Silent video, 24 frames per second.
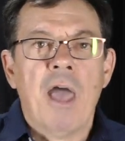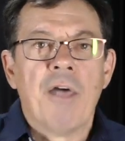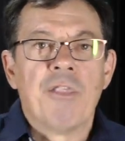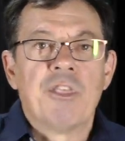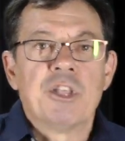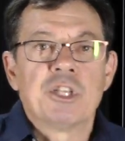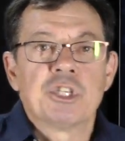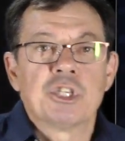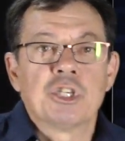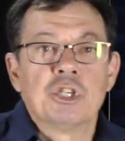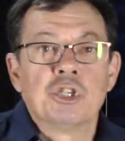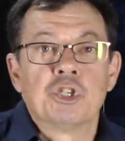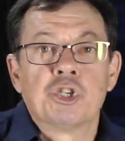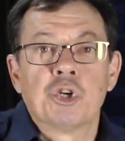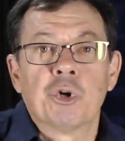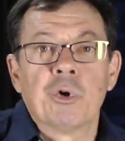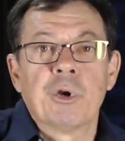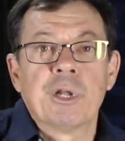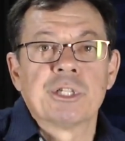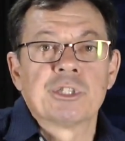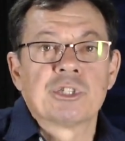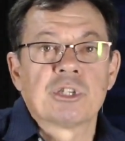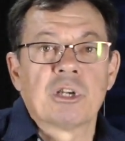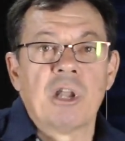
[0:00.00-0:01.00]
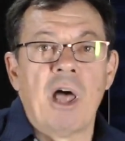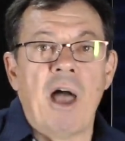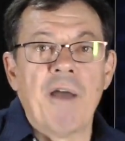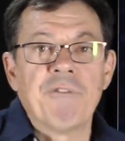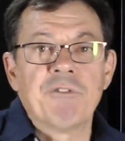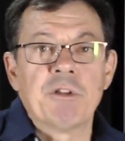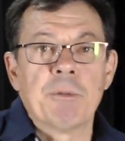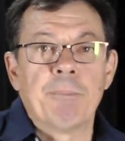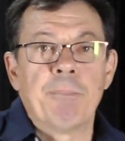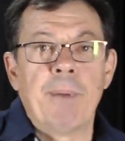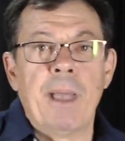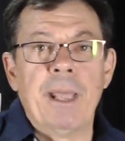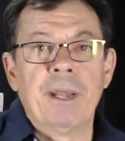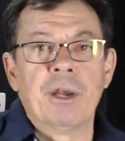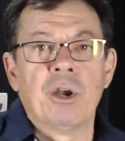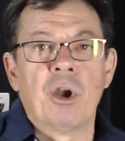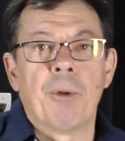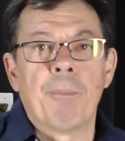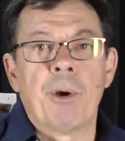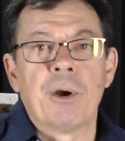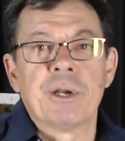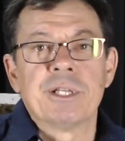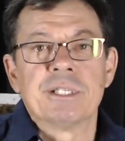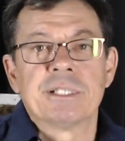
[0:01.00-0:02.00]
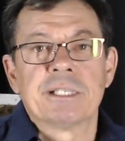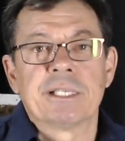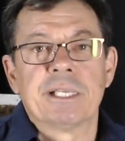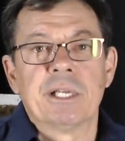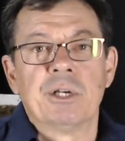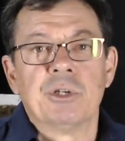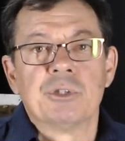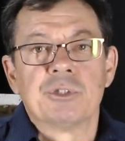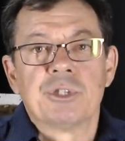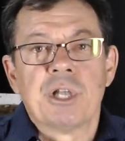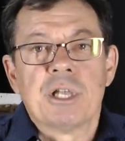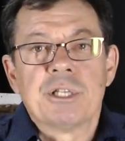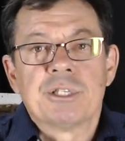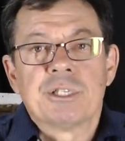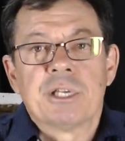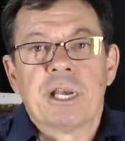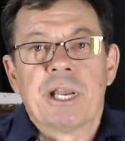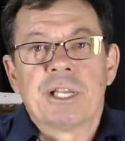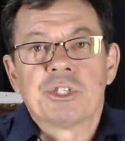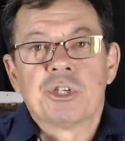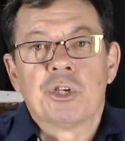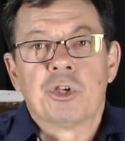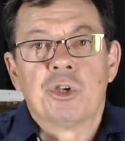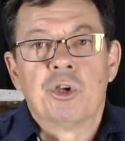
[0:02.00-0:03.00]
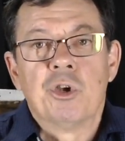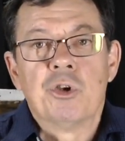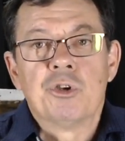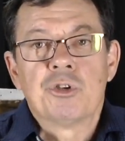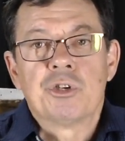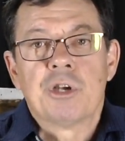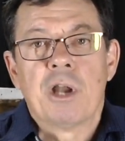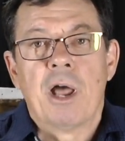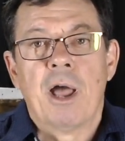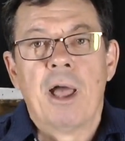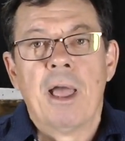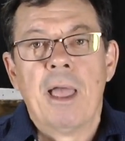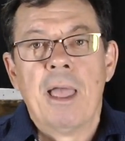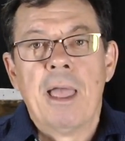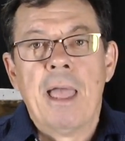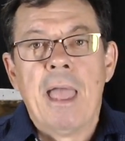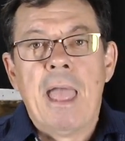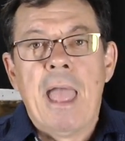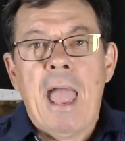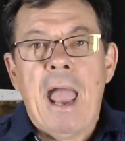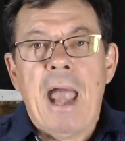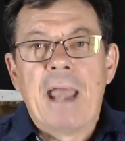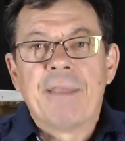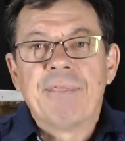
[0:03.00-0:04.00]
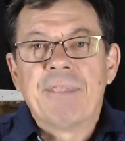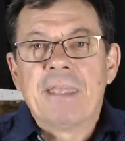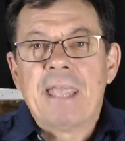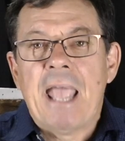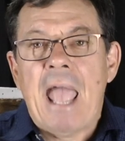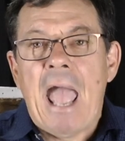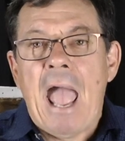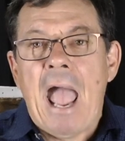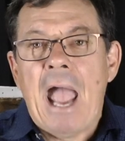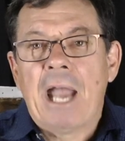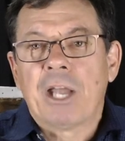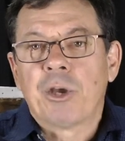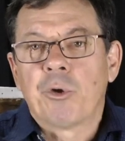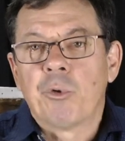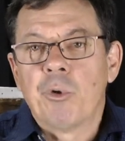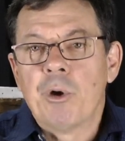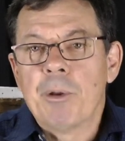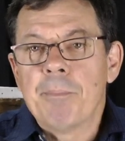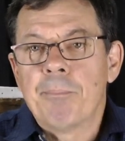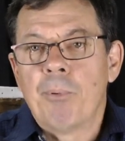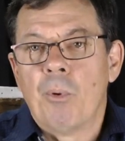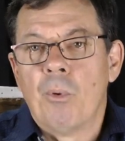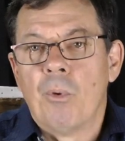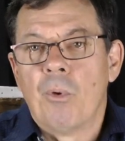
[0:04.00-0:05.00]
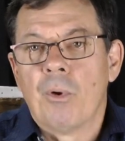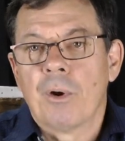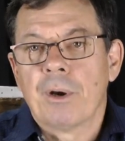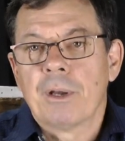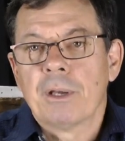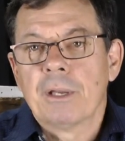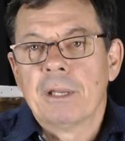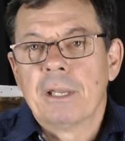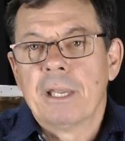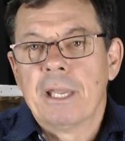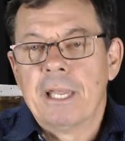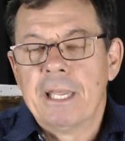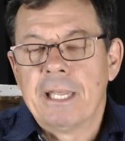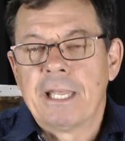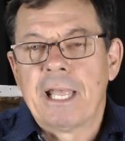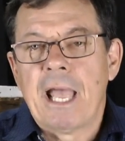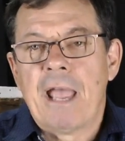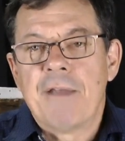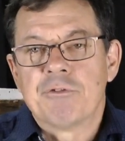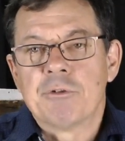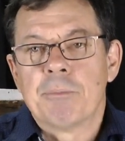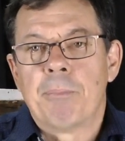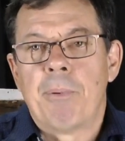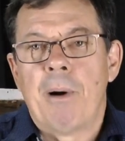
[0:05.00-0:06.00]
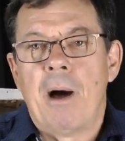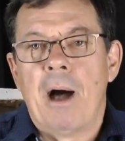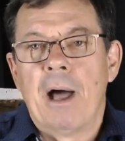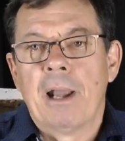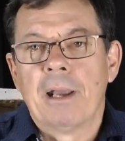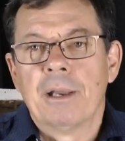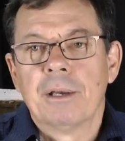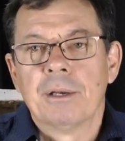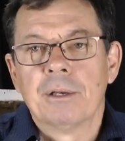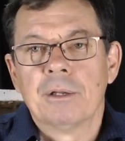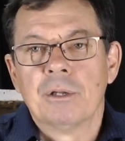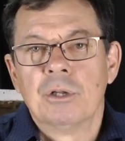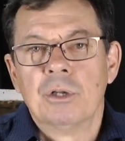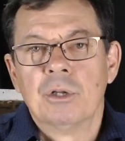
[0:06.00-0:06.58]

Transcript: The centurion's life depended upon his skills as an executioner and the accurate report he gave to Pilate.